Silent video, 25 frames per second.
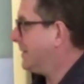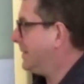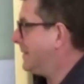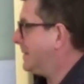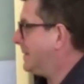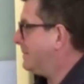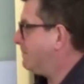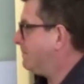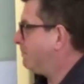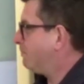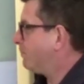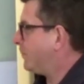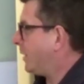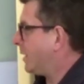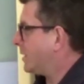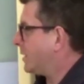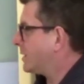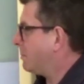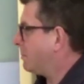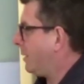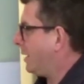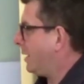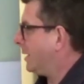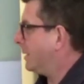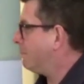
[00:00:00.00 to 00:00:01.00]
That's
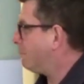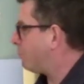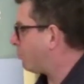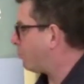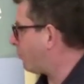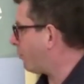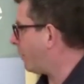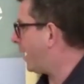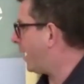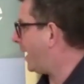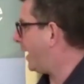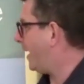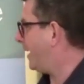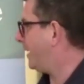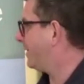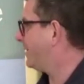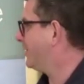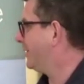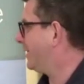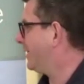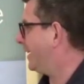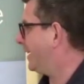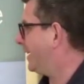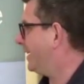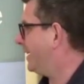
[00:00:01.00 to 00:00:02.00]
my prayer
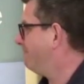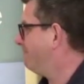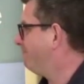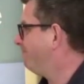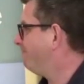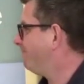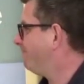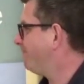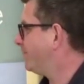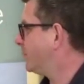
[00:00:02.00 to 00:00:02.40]
today. So